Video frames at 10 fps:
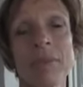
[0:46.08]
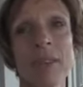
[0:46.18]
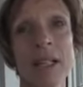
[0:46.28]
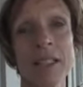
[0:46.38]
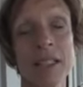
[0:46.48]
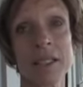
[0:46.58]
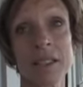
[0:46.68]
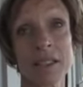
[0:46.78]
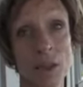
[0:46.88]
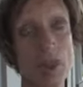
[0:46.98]
And
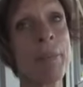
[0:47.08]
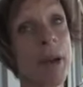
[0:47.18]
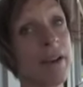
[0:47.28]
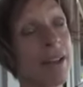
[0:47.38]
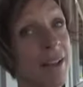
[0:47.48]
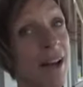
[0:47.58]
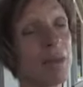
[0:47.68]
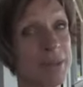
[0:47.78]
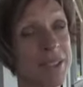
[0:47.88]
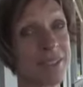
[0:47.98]
so weight bearing
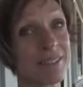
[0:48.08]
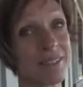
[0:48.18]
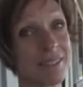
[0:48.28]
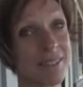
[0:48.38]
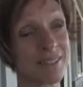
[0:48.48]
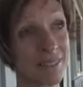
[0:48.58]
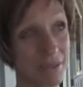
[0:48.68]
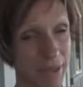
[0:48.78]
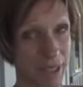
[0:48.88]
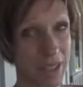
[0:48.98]
helps
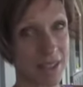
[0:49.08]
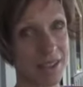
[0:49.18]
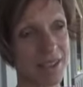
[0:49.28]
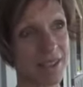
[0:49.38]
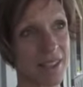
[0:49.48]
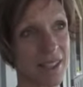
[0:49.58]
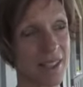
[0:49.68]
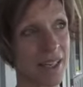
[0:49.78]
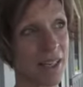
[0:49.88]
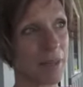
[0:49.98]
because it,
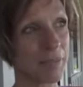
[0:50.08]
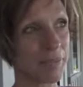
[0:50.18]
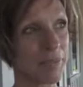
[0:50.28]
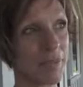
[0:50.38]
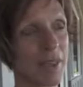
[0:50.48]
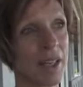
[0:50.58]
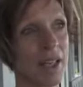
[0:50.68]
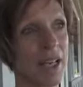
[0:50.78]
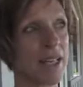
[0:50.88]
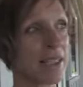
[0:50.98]
um,
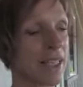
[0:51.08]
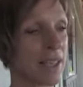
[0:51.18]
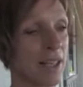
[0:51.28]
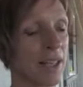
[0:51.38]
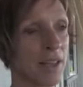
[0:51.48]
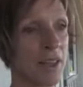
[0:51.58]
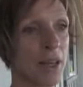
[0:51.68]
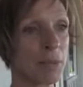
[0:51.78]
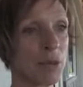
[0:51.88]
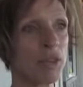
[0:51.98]
I guess like the,
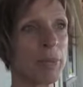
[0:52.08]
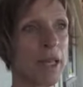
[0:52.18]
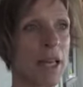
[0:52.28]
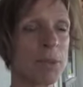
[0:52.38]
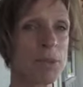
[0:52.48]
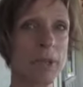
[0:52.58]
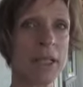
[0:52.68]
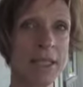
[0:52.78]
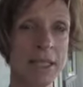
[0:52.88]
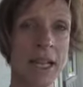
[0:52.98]
the movement helps
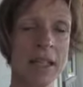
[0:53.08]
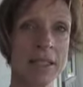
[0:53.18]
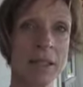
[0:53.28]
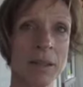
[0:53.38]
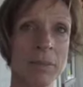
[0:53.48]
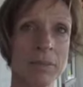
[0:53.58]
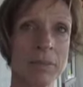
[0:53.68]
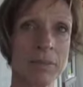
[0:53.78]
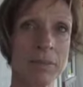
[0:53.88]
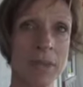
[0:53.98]
release the calcium
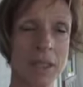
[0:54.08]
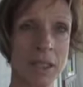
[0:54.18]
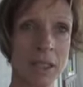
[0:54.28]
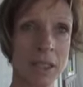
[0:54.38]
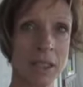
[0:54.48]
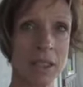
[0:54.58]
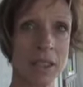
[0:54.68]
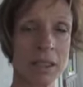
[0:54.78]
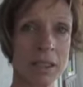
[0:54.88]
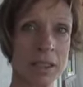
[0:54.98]
into your
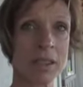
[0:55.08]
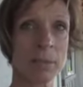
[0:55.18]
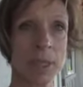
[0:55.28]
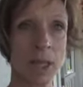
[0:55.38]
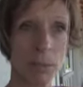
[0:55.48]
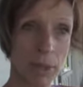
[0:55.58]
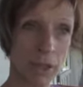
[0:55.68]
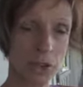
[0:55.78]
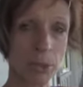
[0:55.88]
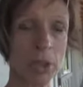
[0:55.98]
system to help
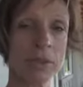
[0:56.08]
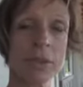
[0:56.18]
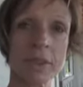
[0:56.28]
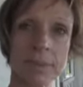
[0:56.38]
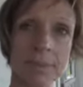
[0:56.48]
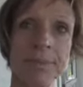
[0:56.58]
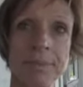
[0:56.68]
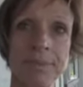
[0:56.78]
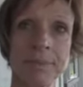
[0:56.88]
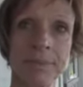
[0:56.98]
bond your bones.
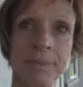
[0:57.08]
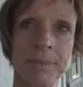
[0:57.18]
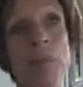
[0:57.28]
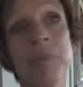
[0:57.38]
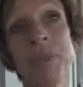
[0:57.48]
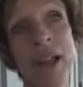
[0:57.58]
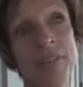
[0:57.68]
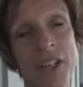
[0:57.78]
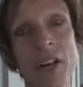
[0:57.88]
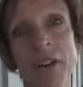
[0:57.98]
I
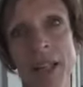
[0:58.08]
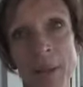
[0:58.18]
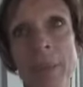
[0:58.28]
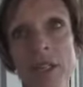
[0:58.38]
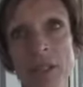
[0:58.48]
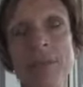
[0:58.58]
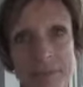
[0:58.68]
have to go and get it measured.